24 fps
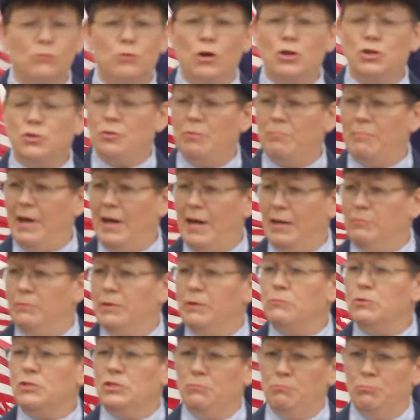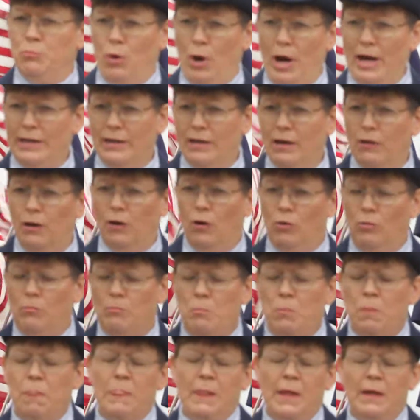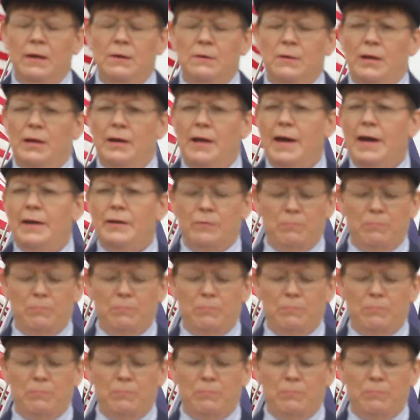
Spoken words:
grocery bag, but it was bright yellow. And it had